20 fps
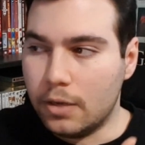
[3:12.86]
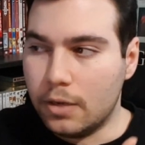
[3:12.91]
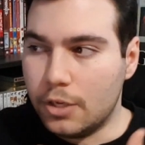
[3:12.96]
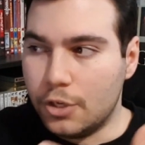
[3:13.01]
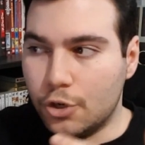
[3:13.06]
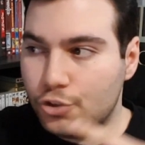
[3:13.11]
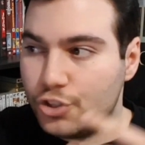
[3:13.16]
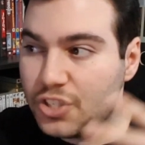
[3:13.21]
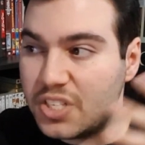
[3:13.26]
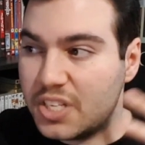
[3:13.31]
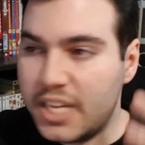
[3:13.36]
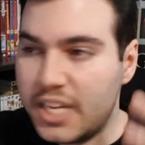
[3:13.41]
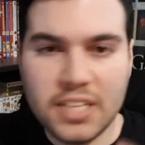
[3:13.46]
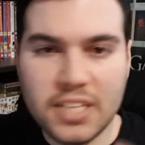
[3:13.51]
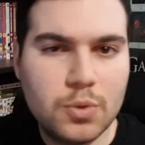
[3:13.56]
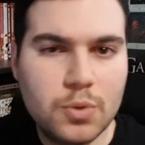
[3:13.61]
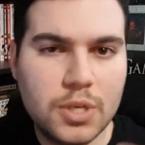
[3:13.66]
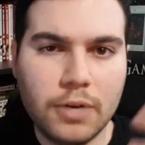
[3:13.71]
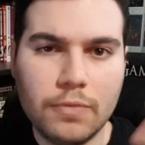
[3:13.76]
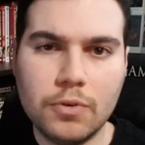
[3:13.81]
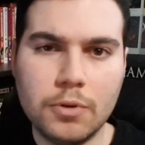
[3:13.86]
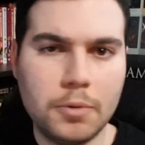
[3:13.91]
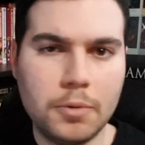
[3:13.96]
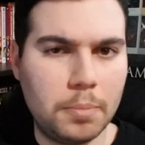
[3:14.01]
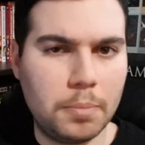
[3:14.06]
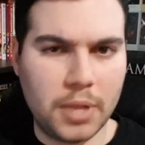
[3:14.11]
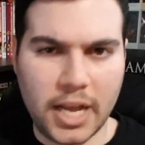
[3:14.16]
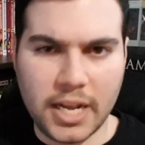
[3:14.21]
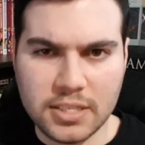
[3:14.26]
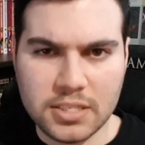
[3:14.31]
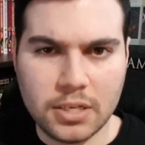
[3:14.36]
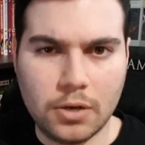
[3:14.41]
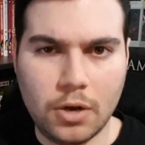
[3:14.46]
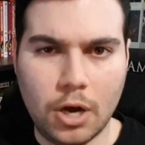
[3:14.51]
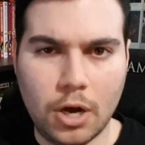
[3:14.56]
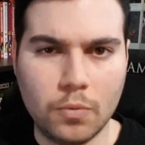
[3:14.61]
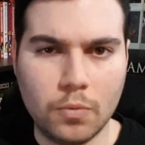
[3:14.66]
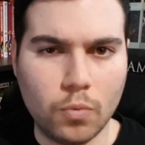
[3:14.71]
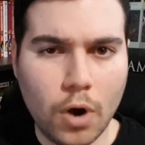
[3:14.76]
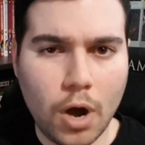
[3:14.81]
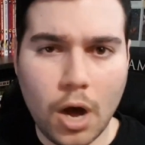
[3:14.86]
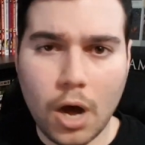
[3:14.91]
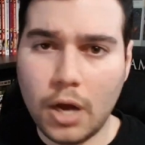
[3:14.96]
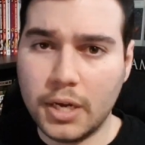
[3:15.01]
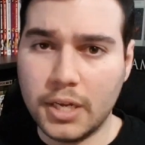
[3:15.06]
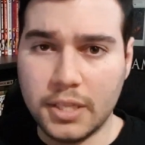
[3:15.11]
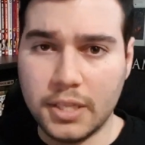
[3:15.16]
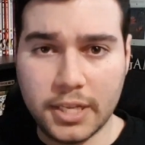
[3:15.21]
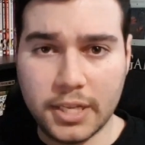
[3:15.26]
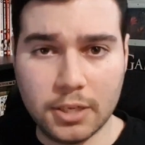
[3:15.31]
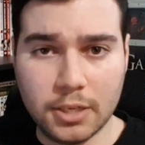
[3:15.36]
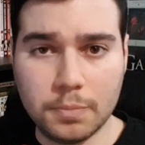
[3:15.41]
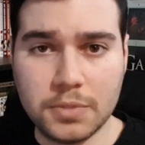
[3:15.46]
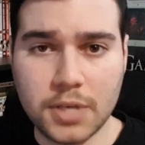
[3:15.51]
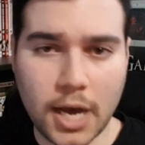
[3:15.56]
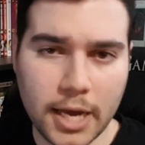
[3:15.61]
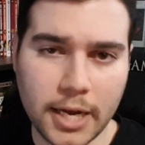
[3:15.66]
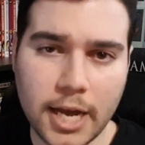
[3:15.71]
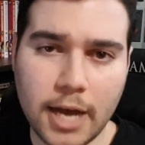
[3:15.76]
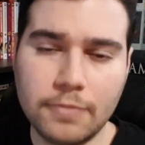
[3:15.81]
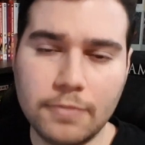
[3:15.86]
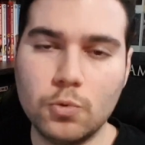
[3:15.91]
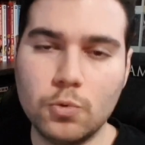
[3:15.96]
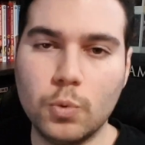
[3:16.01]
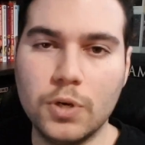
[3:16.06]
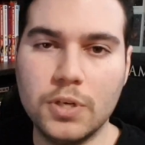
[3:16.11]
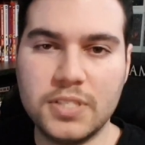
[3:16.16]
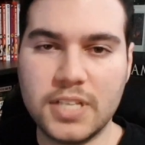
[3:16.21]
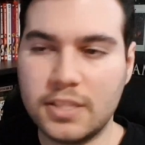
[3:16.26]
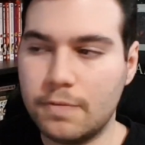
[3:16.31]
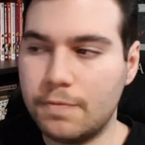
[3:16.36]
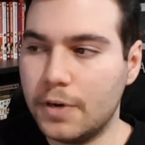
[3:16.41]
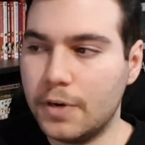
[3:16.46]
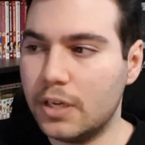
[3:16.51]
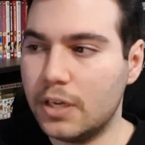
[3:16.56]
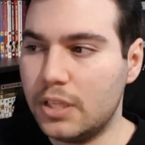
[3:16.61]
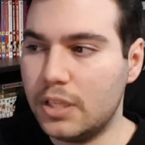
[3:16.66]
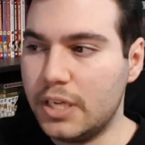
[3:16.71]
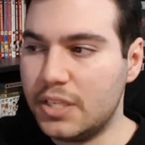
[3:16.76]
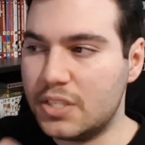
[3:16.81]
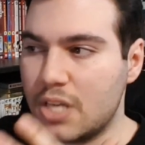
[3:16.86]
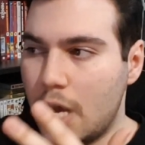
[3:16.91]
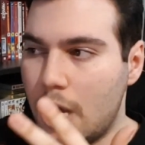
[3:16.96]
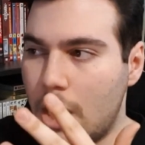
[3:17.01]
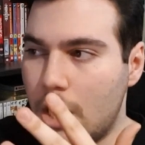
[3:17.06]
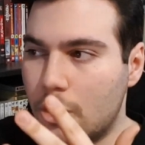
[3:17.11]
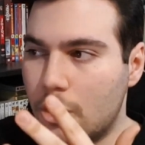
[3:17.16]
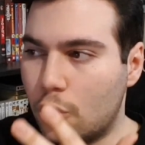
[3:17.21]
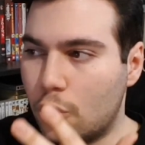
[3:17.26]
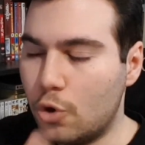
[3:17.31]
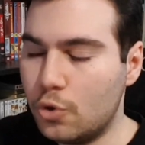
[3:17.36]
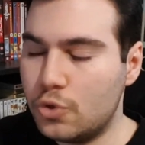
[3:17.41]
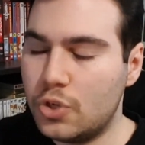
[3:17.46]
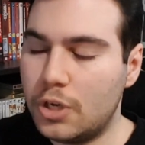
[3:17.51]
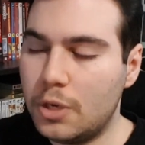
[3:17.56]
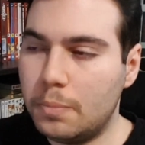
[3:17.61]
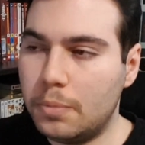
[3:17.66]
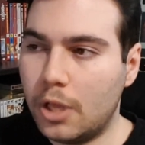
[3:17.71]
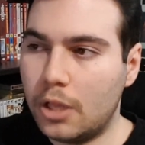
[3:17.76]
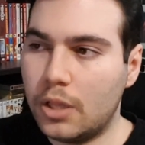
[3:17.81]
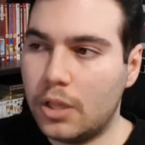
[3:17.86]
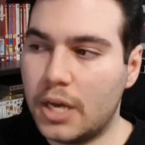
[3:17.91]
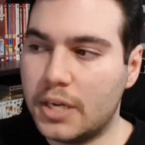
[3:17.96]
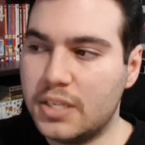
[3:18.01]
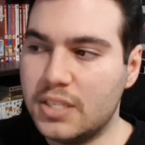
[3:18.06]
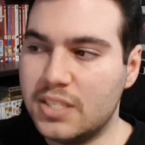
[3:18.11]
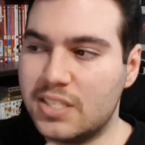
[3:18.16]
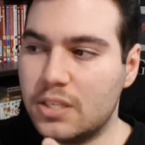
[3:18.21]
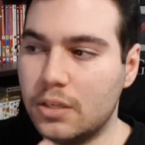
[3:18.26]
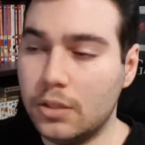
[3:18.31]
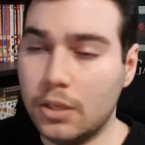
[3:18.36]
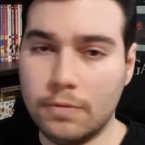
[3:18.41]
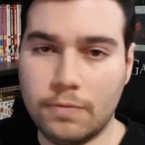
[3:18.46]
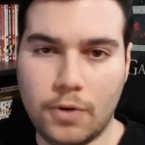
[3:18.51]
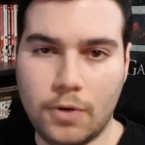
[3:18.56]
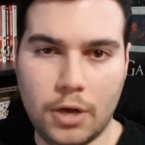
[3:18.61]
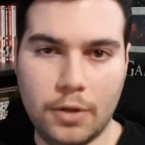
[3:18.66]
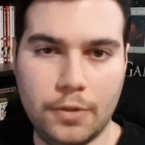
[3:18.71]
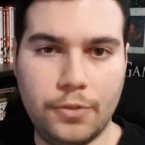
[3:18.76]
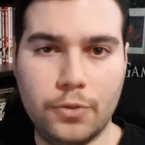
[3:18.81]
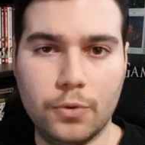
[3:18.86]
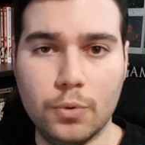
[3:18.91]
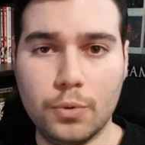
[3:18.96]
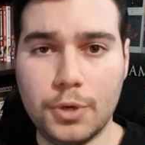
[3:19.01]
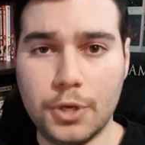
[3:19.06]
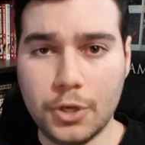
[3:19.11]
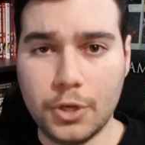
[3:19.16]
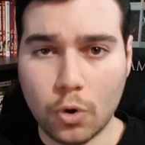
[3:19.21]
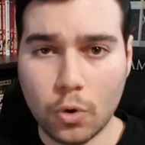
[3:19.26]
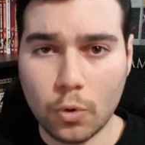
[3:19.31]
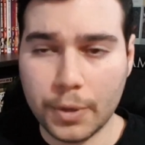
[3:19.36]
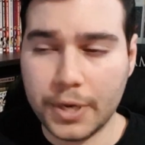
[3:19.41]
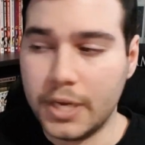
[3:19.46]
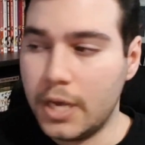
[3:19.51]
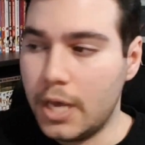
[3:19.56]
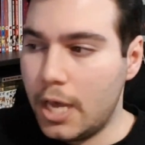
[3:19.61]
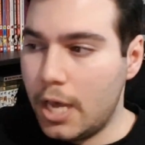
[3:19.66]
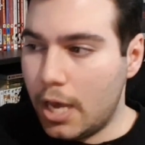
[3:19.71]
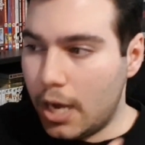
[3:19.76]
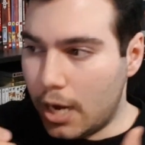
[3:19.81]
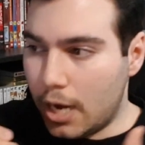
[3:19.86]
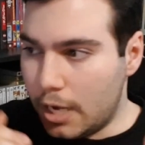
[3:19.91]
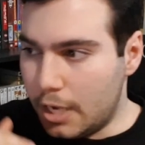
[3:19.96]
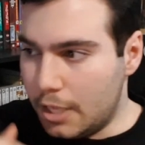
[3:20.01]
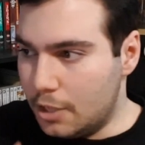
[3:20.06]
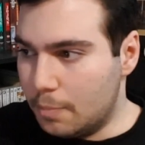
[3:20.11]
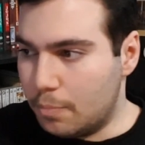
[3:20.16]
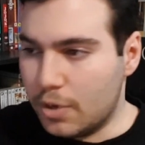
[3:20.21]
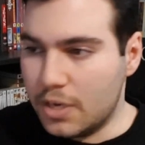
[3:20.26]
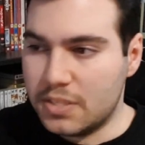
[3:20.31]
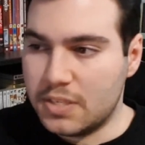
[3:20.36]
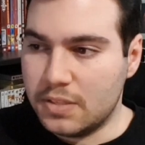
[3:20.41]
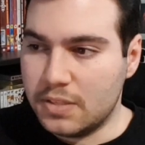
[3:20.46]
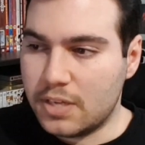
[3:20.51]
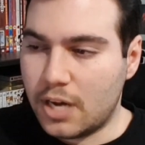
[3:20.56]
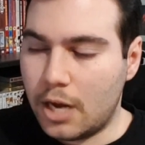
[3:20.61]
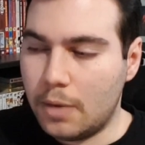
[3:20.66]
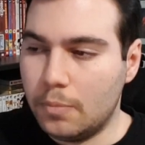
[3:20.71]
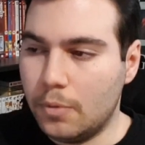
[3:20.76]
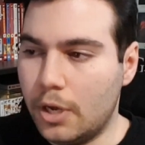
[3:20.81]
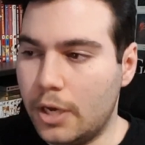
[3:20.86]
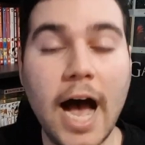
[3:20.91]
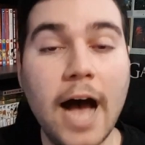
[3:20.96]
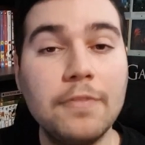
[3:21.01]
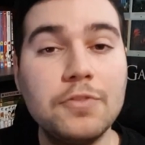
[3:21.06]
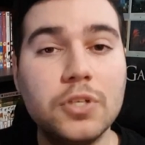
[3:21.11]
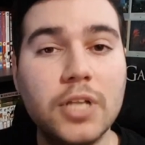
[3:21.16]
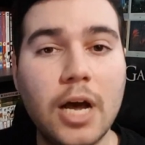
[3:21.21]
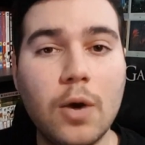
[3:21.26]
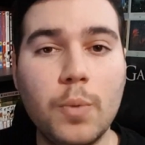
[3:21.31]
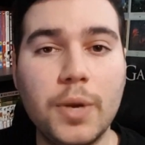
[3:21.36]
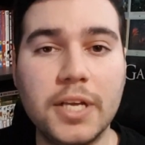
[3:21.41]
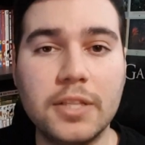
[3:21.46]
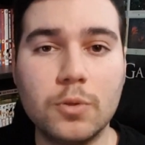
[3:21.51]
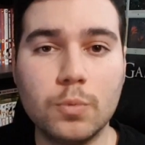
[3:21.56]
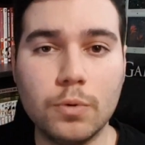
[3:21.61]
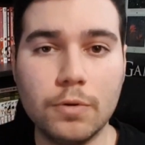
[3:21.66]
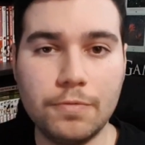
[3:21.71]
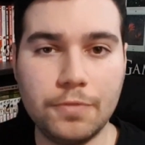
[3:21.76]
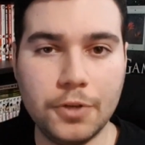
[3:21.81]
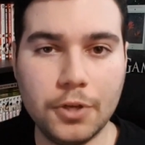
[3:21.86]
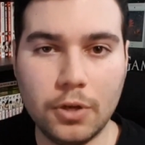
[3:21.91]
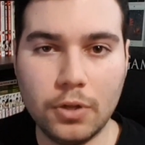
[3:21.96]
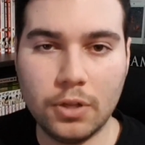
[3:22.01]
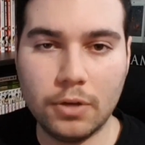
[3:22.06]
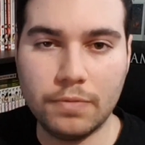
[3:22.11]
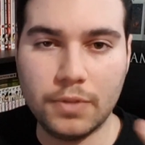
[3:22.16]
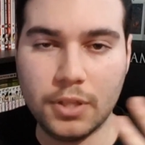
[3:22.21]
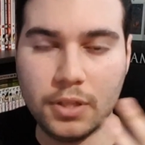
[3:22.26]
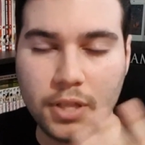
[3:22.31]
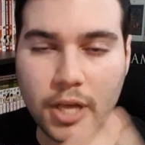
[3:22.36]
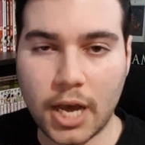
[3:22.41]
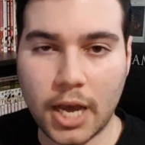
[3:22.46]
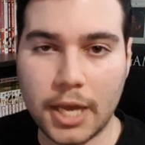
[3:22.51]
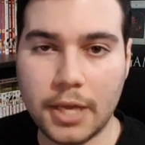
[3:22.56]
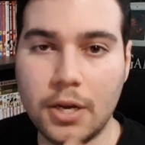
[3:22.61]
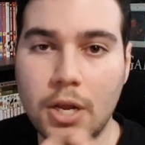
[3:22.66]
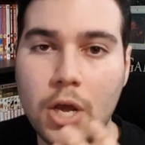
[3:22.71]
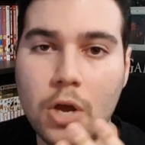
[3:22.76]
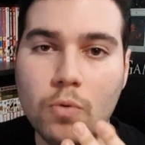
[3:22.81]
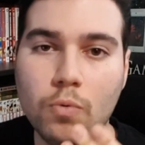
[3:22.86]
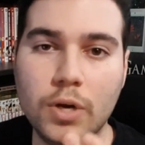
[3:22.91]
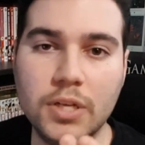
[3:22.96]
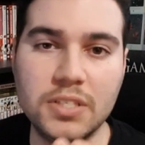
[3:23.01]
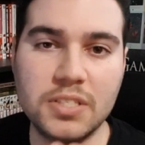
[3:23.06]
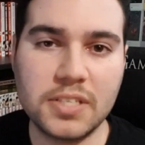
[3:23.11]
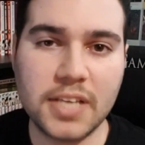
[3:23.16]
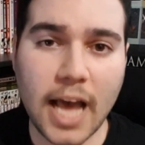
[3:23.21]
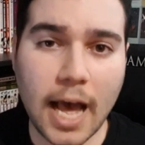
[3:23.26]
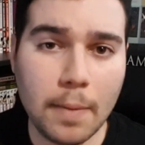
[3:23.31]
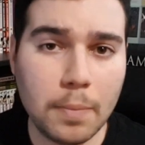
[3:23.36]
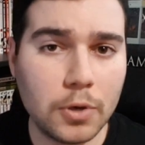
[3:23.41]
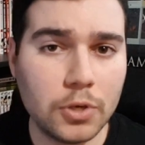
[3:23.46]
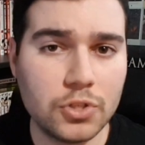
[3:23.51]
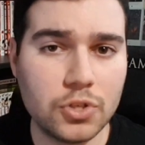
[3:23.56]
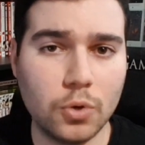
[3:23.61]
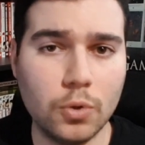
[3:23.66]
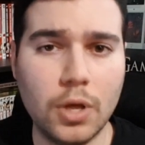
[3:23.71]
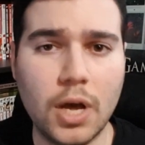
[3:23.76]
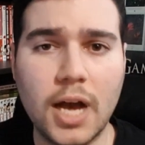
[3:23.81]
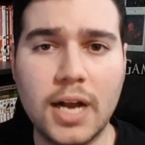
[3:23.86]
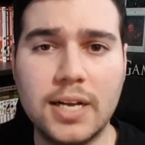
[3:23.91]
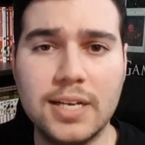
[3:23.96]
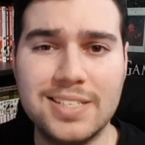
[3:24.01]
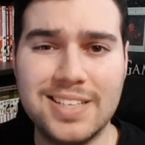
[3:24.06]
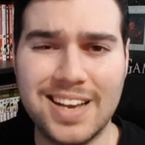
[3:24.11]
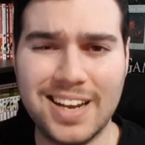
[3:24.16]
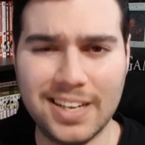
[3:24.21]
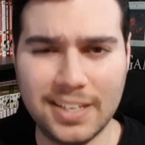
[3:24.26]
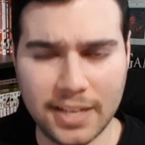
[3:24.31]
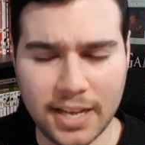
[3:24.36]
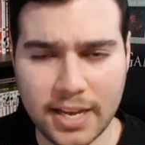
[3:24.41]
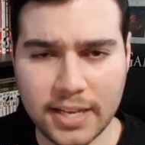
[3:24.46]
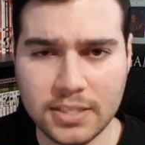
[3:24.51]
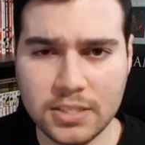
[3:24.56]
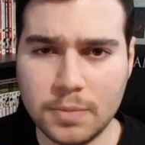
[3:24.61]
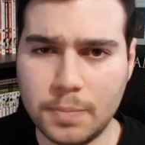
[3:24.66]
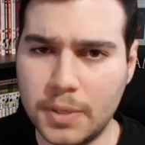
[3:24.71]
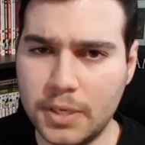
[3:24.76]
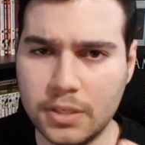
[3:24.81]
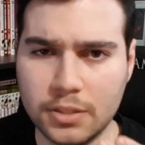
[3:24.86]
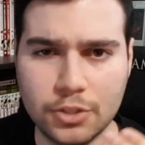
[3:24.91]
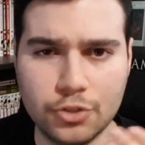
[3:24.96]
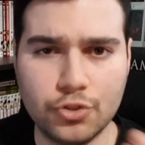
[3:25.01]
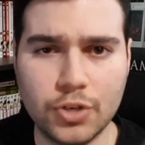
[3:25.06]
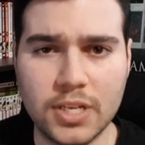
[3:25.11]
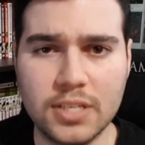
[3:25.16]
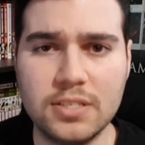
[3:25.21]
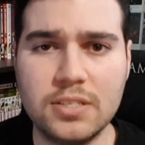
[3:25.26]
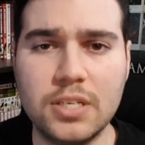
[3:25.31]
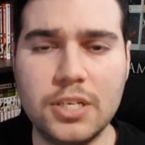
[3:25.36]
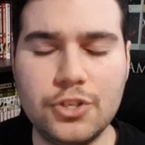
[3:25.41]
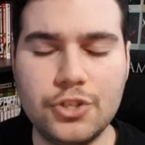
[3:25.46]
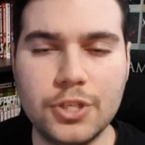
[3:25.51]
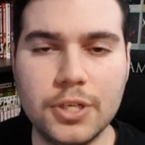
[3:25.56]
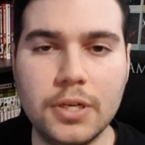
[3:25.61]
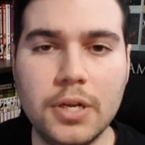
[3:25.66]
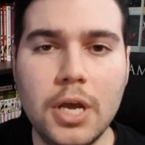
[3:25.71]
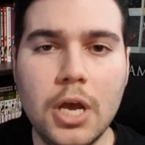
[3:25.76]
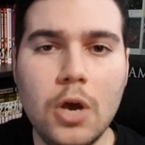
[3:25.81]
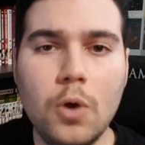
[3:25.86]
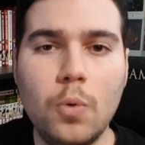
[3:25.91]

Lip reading: you know, just in case whatever the plans had gone wrong and they end up dying afterwards, at the very least, the Kozuki bloodline can still live on through Hiyori in the present timeline. After that, we get the reveal of the 9 Red Scabbards, or the Akazaya 9, depending on the translation.